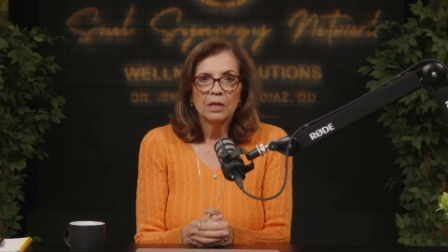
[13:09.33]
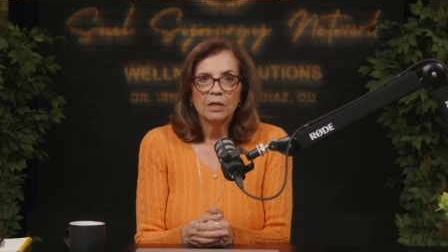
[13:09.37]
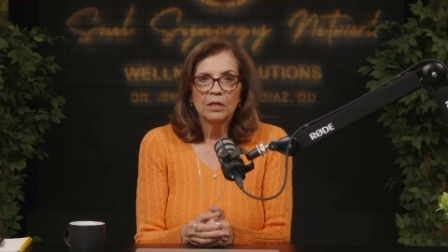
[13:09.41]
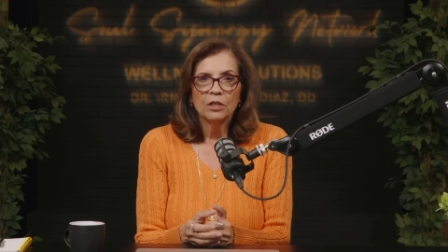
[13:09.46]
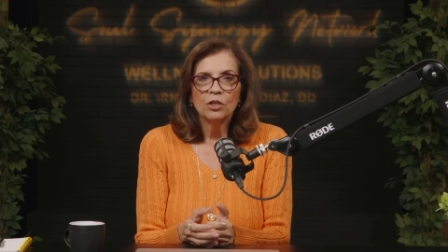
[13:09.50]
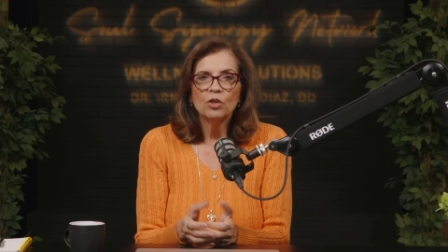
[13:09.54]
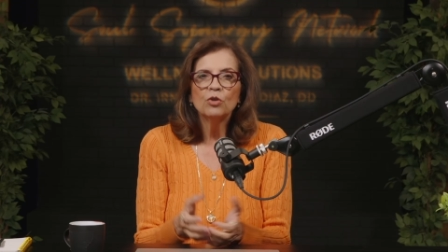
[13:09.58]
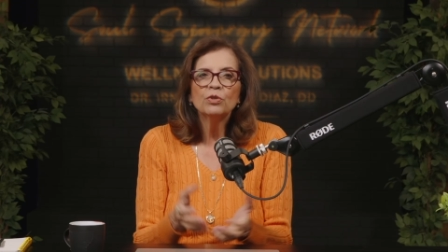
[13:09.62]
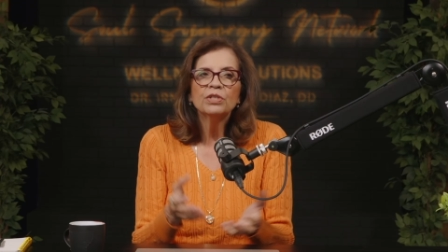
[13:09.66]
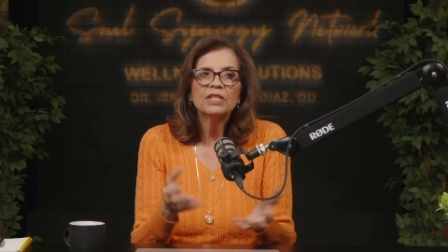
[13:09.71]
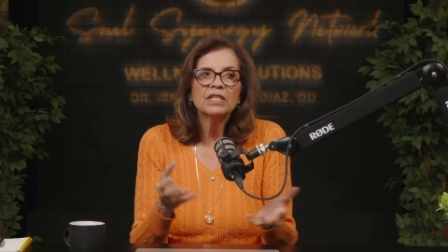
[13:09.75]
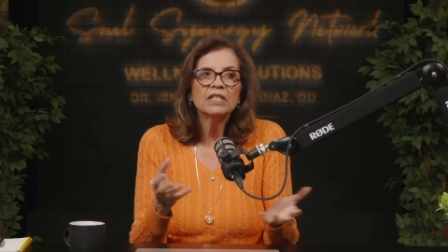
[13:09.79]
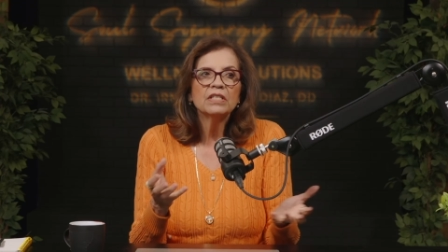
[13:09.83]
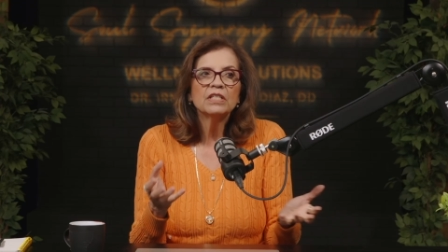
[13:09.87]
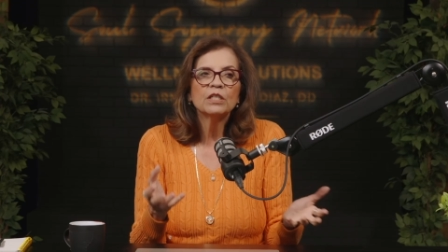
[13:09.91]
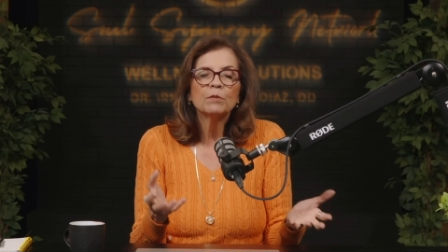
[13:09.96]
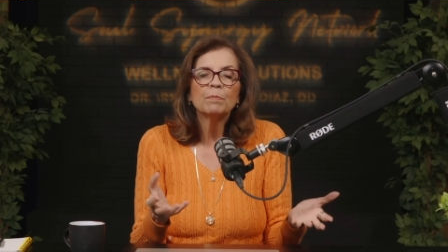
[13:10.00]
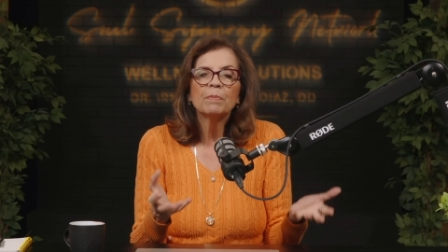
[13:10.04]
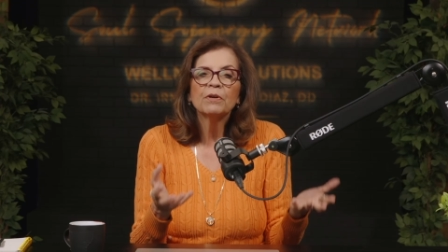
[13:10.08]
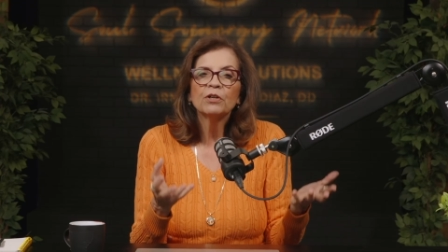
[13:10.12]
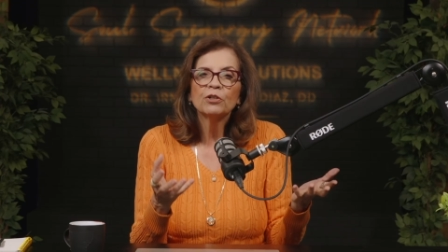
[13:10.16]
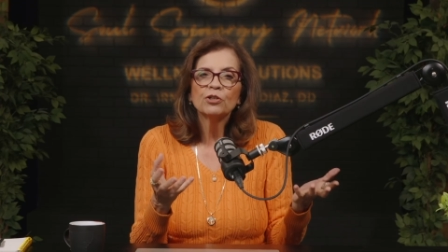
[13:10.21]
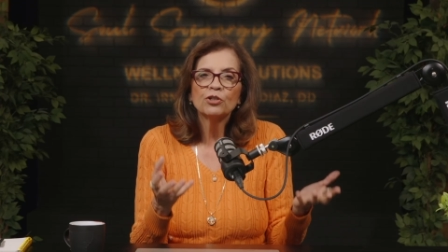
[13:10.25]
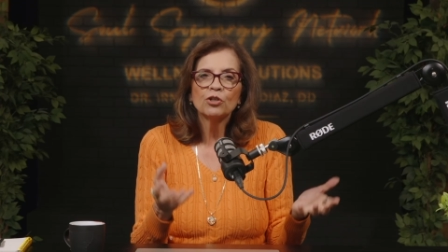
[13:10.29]
Using
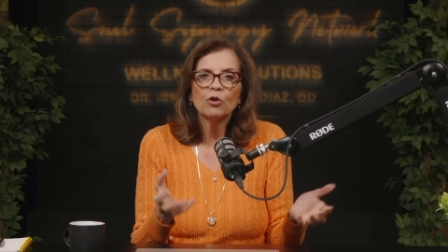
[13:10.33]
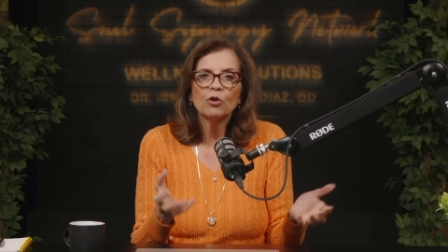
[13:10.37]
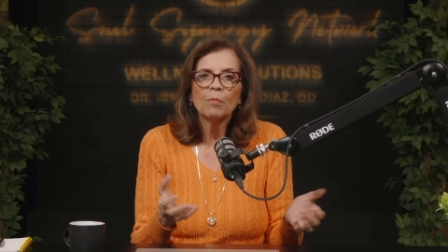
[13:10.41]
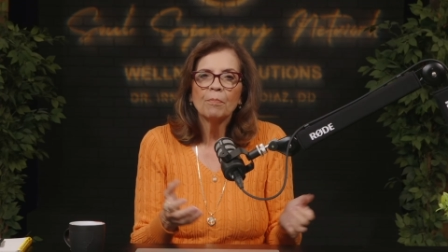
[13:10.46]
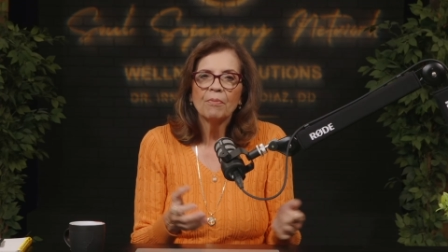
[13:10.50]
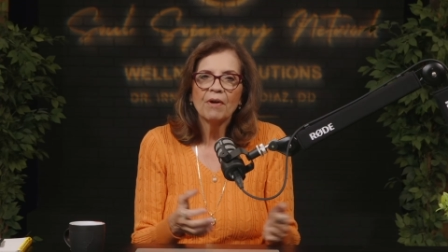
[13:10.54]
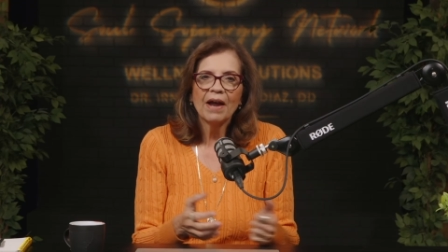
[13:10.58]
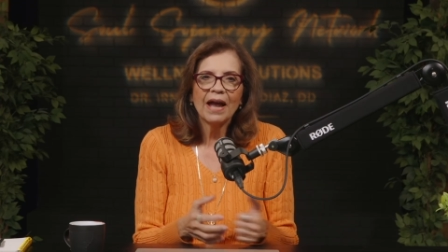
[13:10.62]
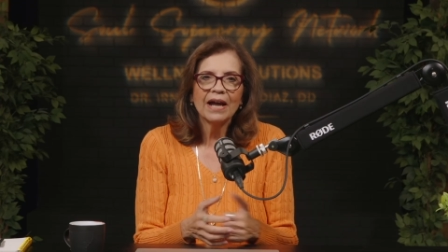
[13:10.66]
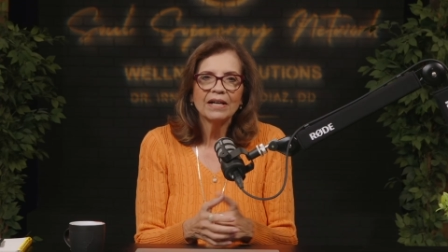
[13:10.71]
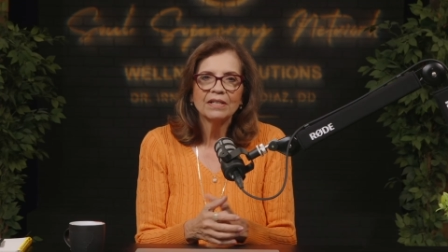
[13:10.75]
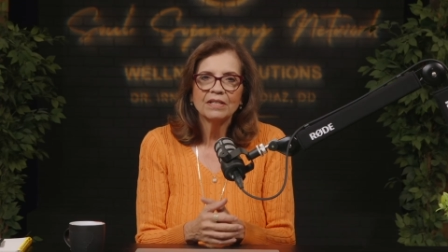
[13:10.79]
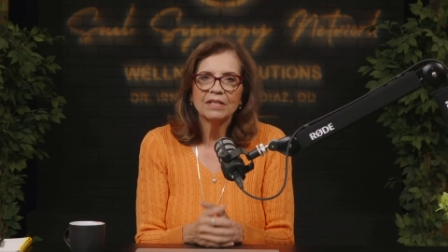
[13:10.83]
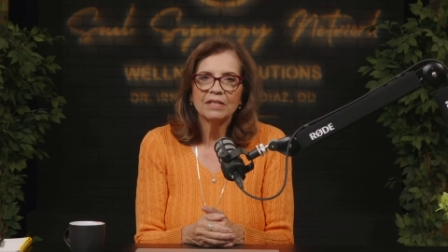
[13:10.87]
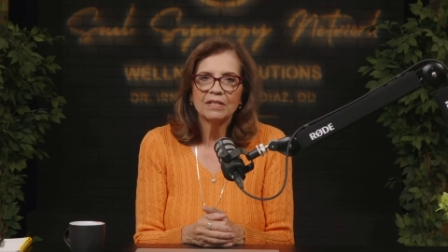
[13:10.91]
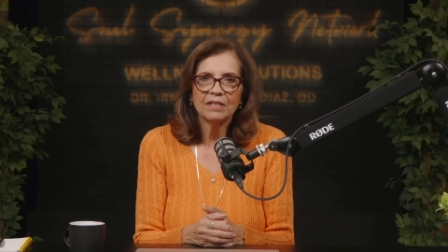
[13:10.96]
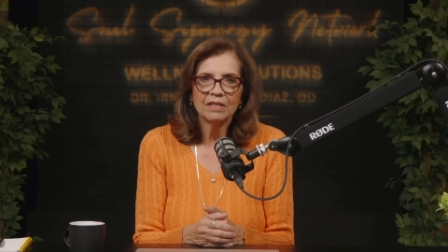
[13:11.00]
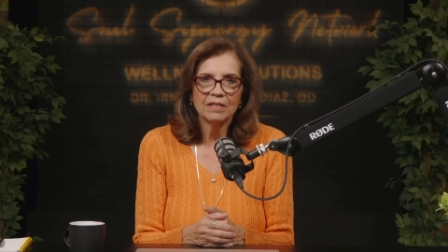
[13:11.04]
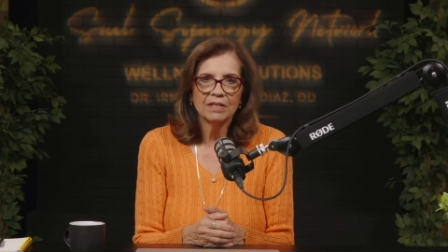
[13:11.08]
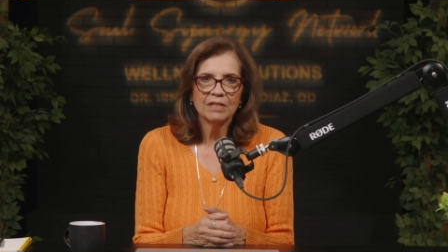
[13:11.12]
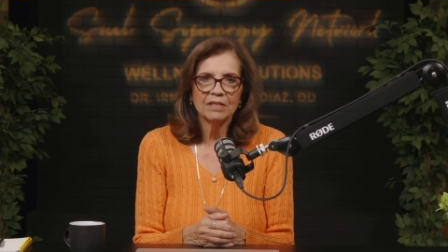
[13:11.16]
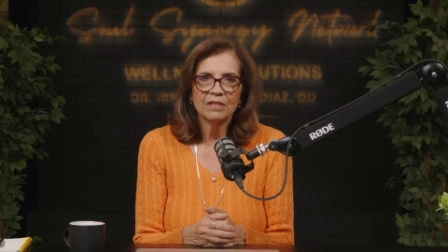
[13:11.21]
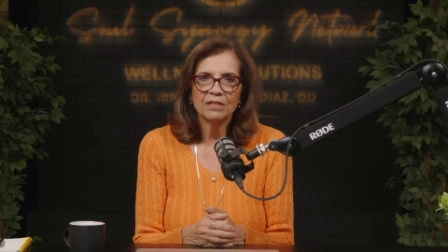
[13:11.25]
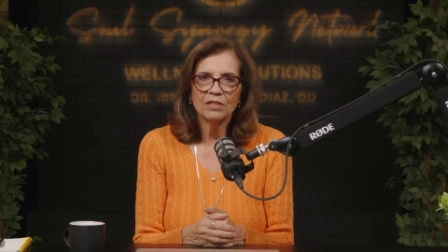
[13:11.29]
spiritual
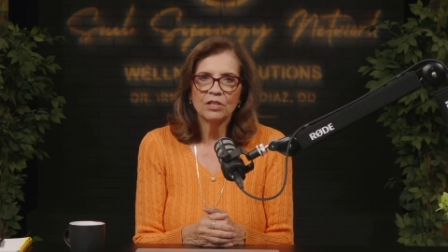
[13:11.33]
practices.